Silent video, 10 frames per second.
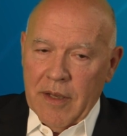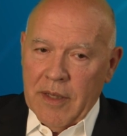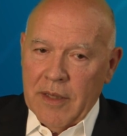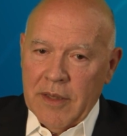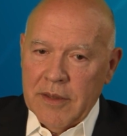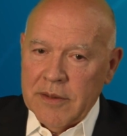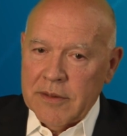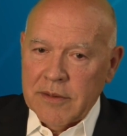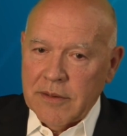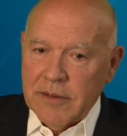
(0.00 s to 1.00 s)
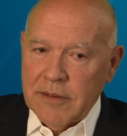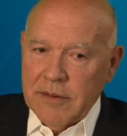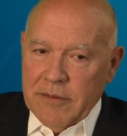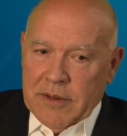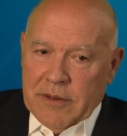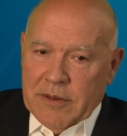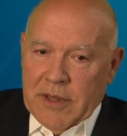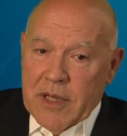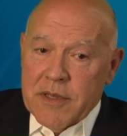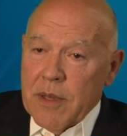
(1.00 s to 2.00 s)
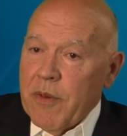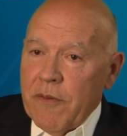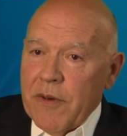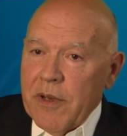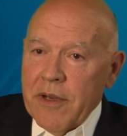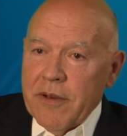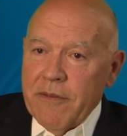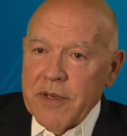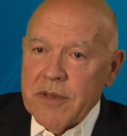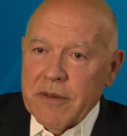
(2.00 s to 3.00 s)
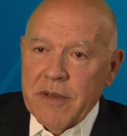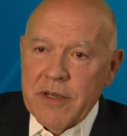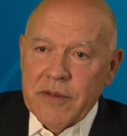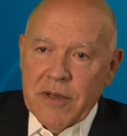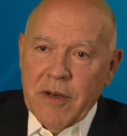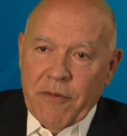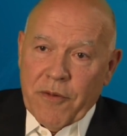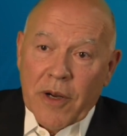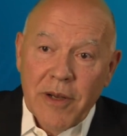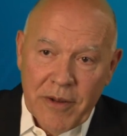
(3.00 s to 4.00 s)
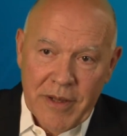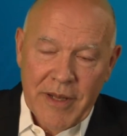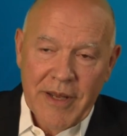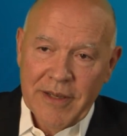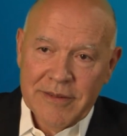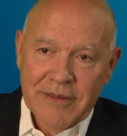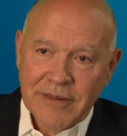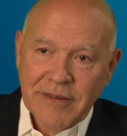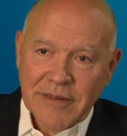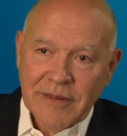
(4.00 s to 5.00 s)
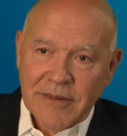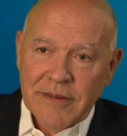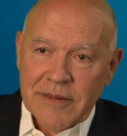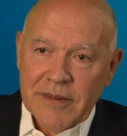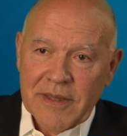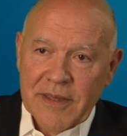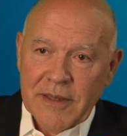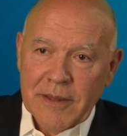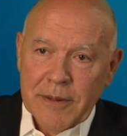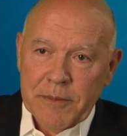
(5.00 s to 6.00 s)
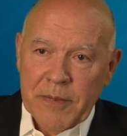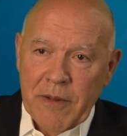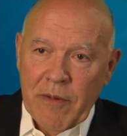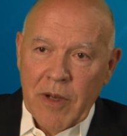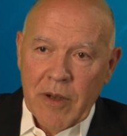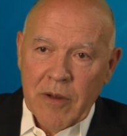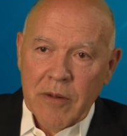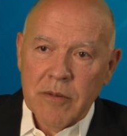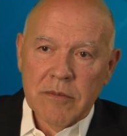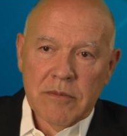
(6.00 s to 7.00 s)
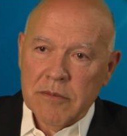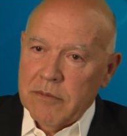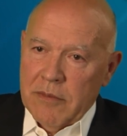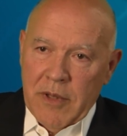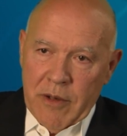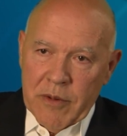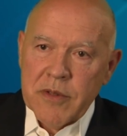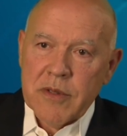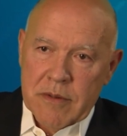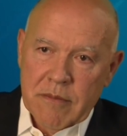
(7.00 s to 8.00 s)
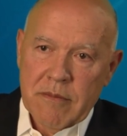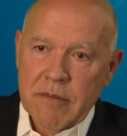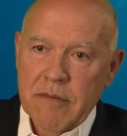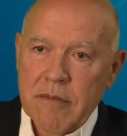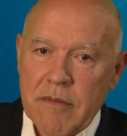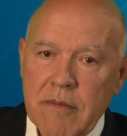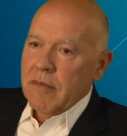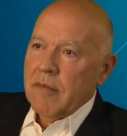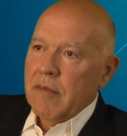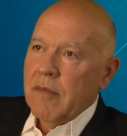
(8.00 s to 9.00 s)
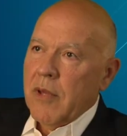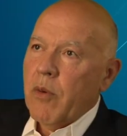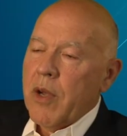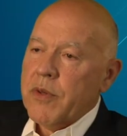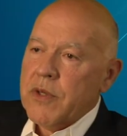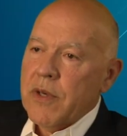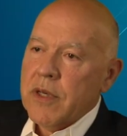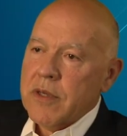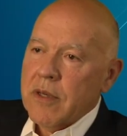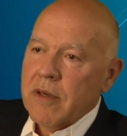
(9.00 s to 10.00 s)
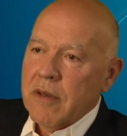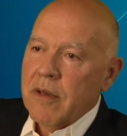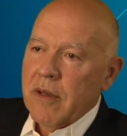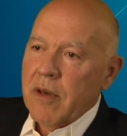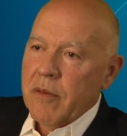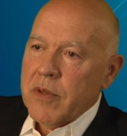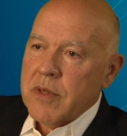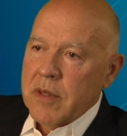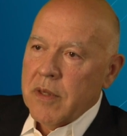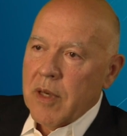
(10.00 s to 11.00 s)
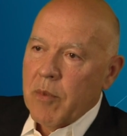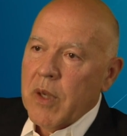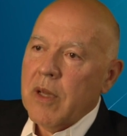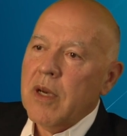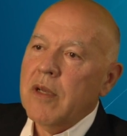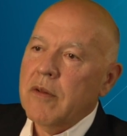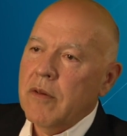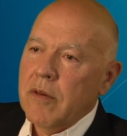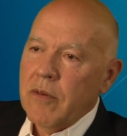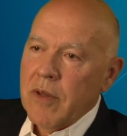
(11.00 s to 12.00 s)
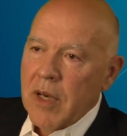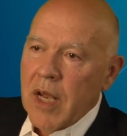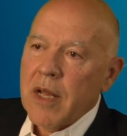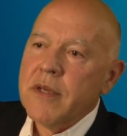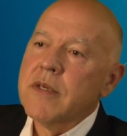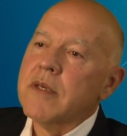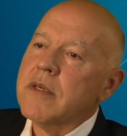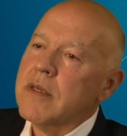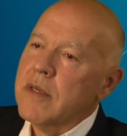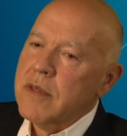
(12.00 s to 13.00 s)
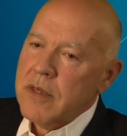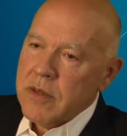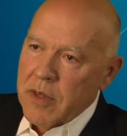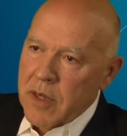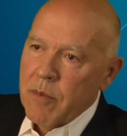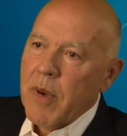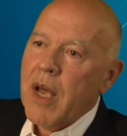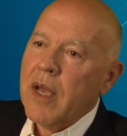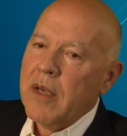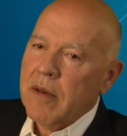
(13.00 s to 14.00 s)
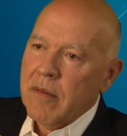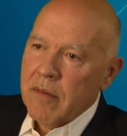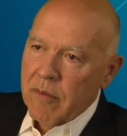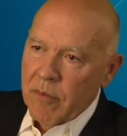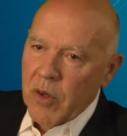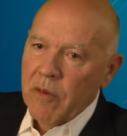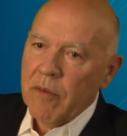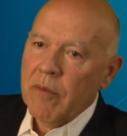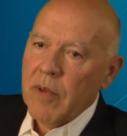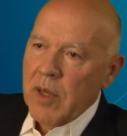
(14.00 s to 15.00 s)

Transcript: Um, he did something fairly unconventional. He sort of front-loaded that. Uh, even though there was, the way it was structured, there was still an ability to do the analysis and essentially come back and move and